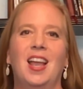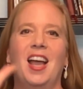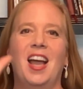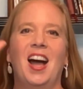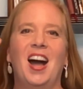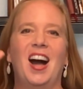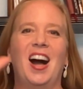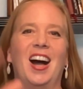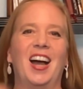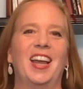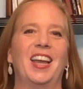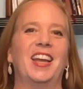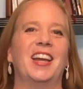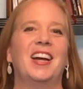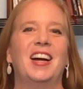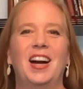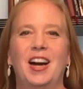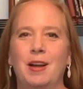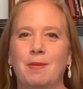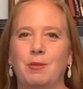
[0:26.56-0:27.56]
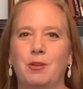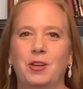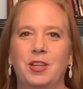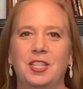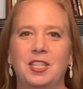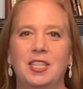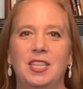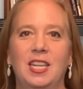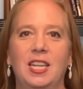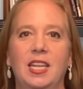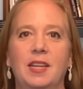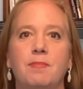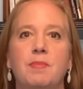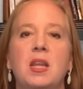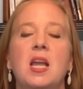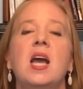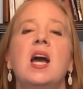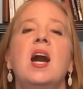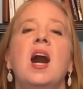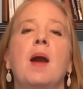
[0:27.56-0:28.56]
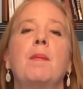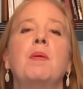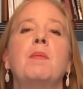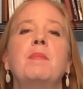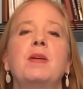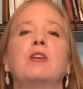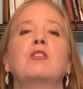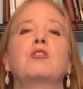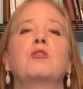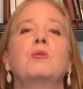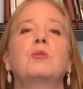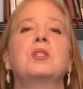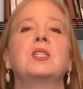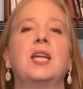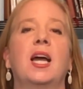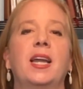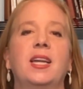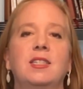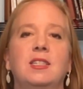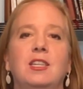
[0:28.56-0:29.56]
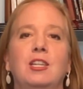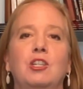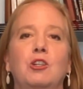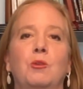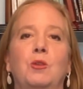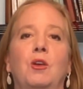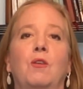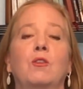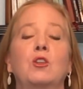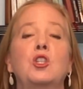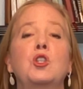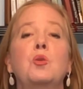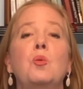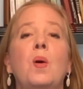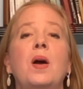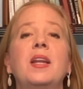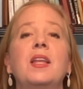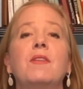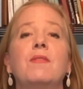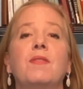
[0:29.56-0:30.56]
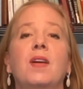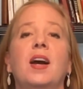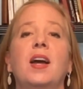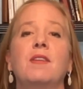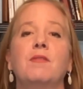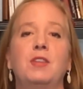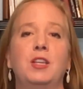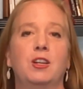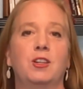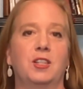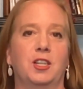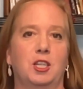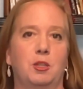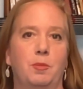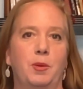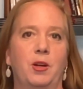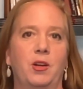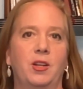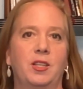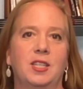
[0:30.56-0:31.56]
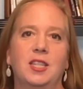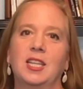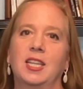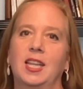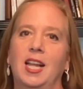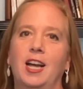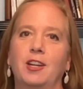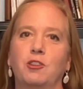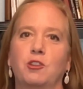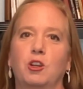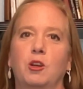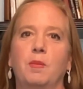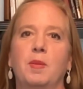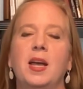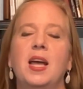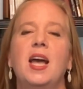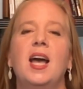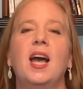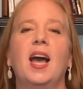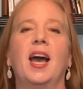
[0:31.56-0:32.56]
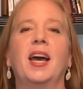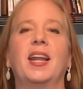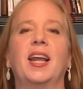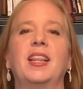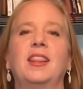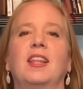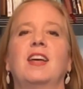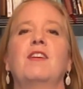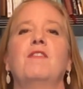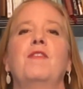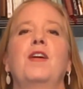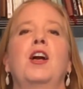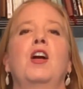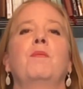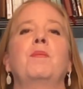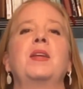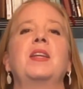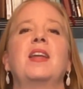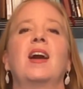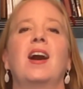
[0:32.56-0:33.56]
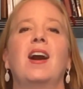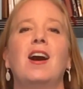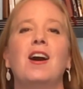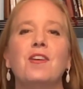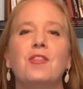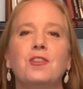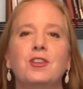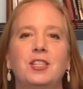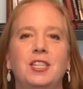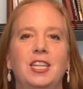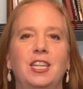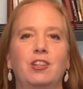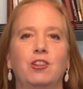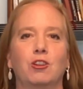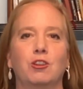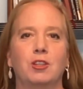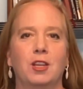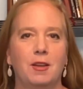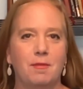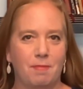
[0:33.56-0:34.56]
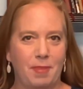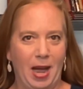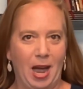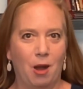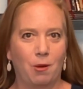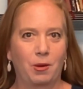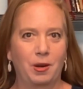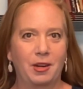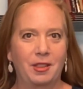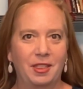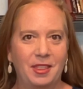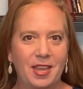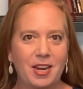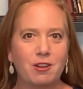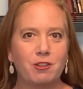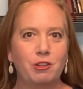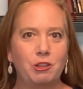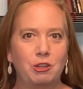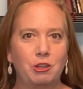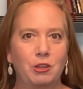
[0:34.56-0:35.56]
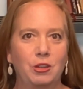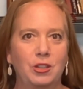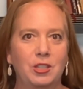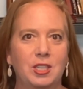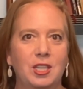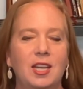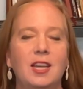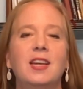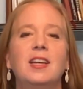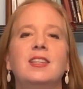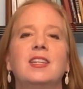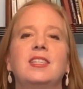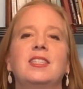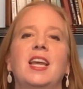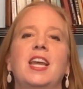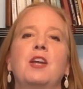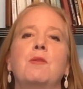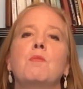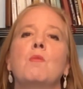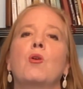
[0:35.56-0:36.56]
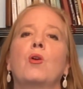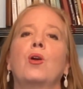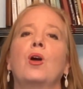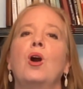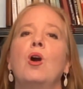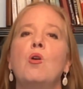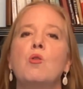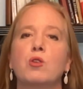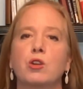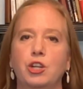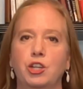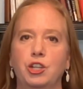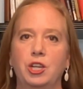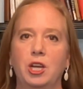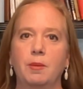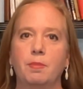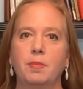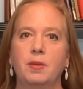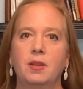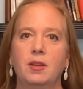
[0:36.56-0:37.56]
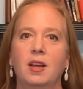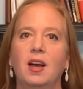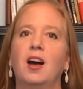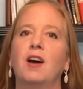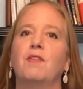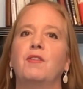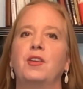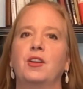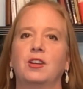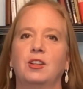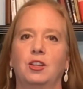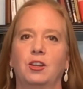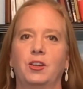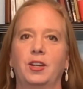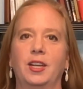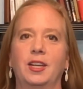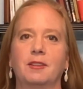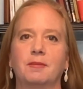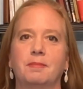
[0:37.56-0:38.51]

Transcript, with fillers: Hi, I'm Kristi. I'm a middle school science teacher with over 25 years experience in the classroom, and I love helping other teachers empower their students to take more ownership of their learning.